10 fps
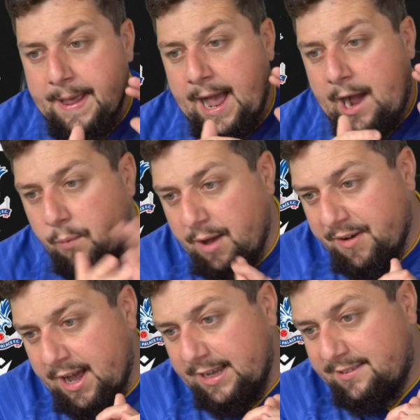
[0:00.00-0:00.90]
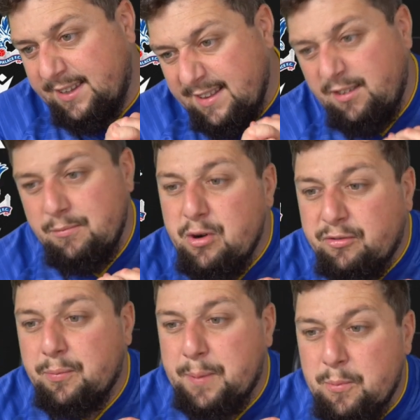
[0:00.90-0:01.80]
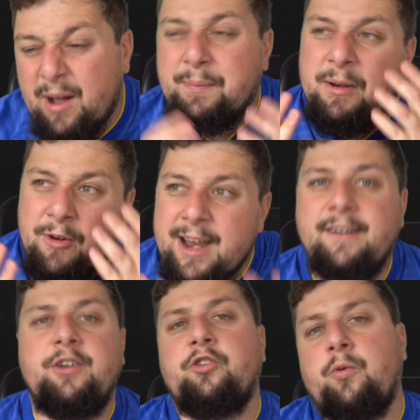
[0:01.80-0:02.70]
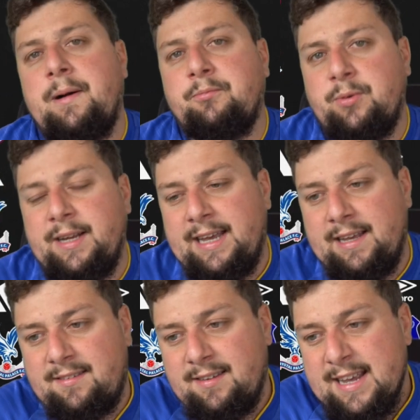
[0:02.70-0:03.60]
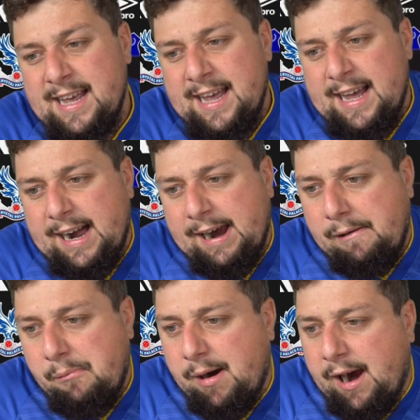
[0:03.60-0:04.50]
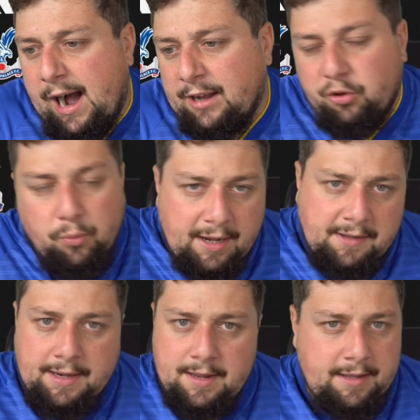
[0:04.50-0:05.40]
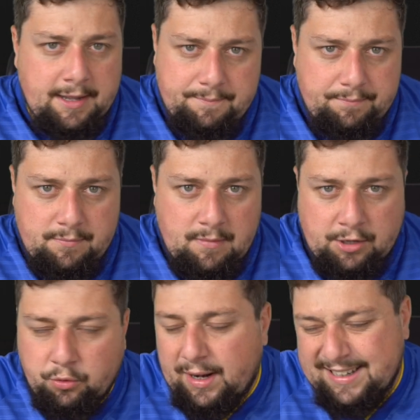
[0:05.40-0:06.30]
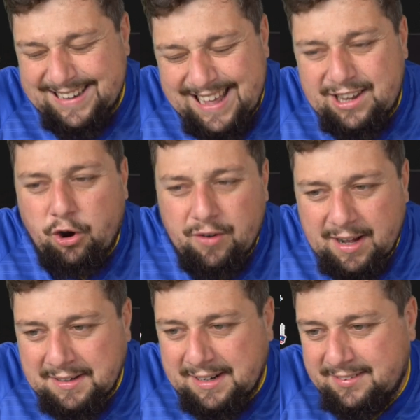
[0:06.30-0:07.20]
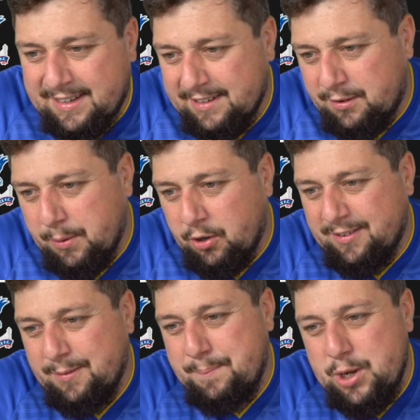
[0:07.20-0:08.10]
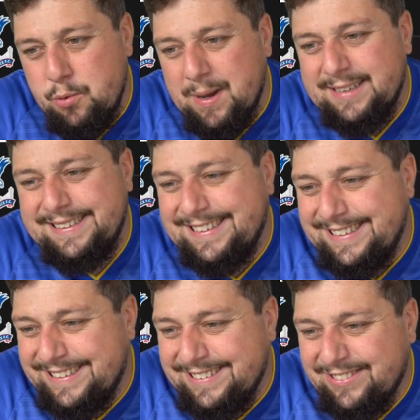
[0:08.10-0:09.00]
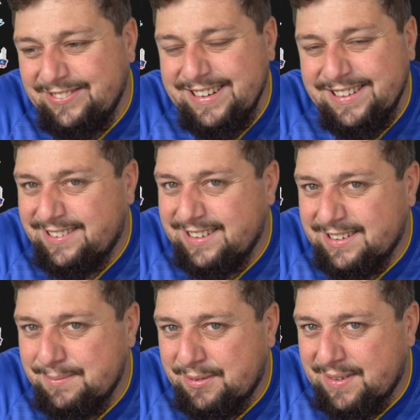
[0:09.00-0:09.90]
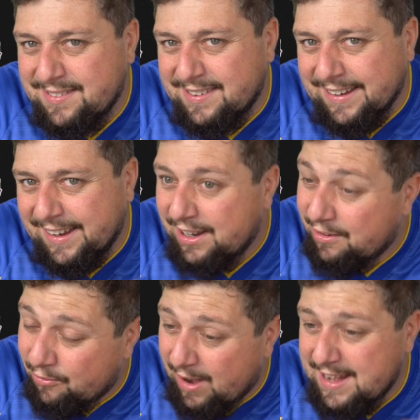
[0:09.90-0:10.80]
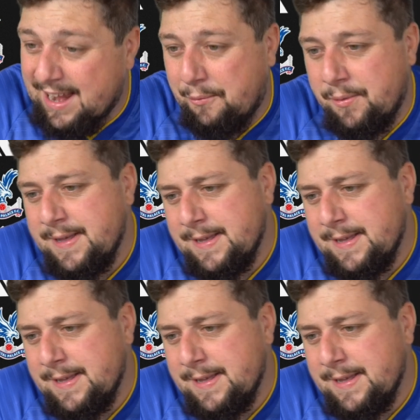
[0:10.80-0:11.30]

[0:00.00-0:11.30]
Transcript: However, since I moved to Puma, I've been really underwhelmed with the kits. I do like a Nike kit. I do like a Nike or an Adidas kit, to be honest. Puma, you're not really tickling my fancy right now.